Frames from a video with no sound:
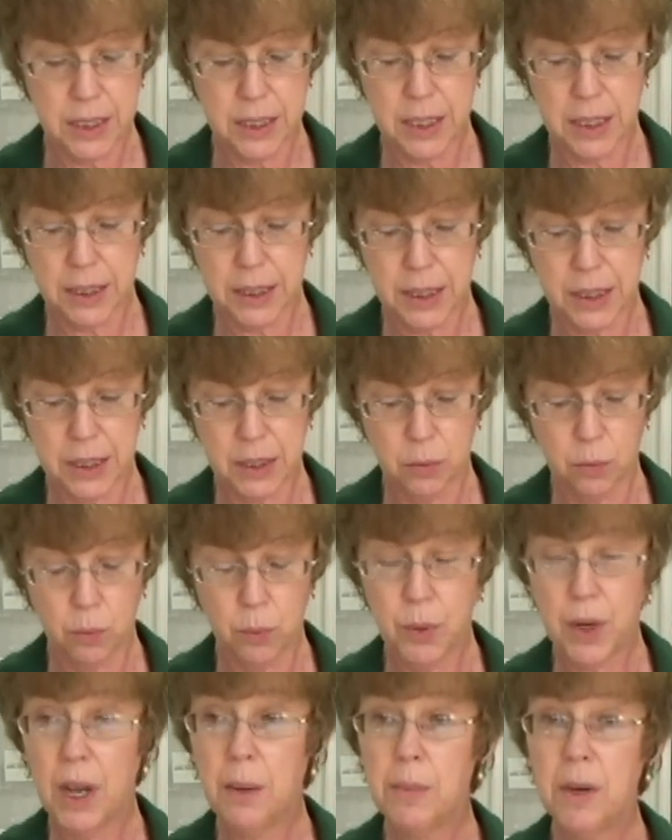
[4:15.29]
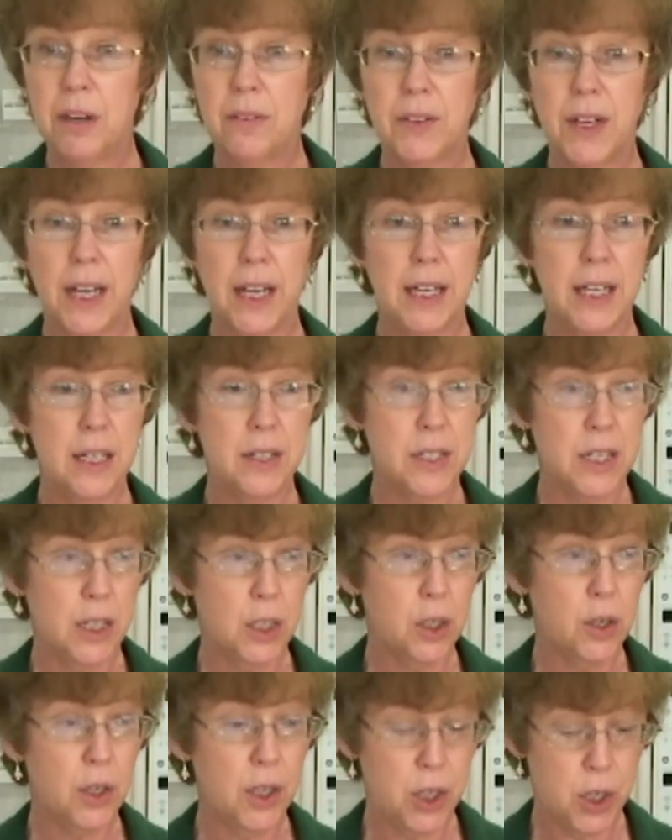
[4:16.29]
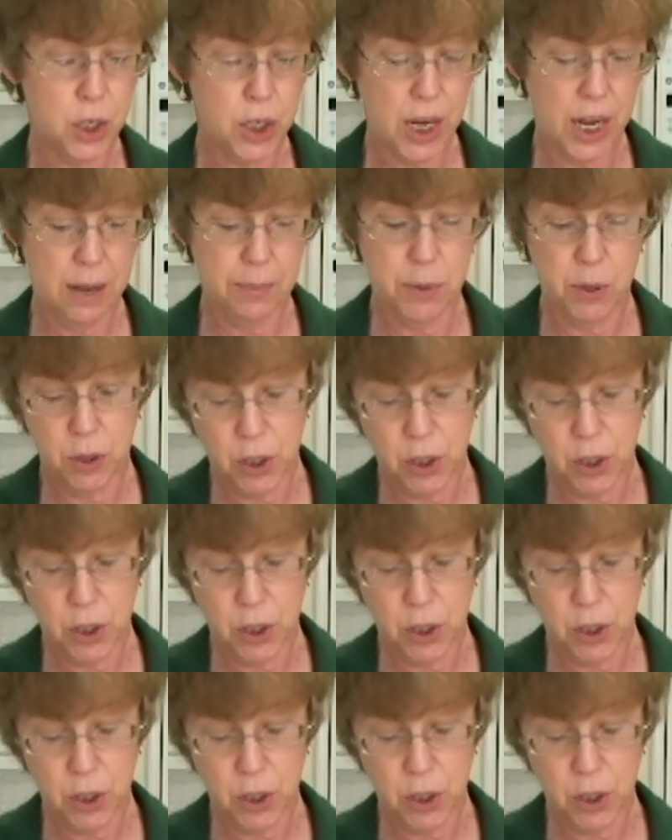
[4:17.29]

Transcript: that the rim of it is in good shape.